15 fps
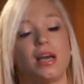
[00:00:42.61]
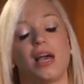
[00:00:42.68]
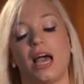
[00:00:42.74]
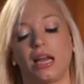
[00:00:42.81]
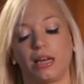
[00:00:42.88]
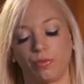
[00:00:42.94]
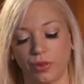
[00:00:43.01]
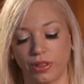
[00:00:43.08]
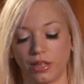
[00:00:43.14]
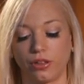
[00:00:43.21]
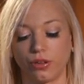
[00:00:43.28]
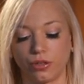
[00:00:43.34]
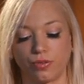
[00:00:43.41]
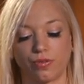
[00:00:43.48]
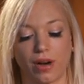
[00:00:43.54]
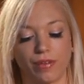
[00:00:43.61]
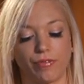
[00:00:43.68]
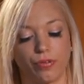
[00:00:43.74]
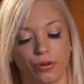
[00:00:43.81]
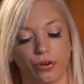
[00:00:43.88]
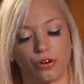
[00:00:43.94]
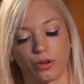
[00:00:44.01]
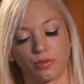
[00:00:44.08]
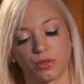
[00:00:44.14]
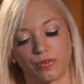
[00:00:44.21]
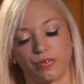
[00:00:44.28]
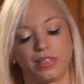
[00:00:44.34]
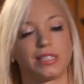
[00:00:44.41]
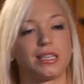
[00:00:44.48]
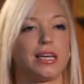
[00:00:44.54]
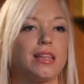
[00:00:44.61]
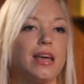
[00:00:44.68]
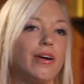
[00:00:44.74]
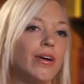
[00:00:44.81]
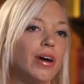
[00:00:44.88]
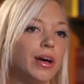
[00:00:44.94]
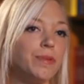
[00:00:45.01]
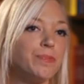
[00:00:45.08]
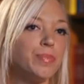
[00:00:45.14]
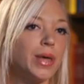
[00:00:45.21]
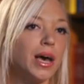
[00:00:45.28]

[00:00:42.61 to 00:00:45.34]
And within those 5 food groups, obviously there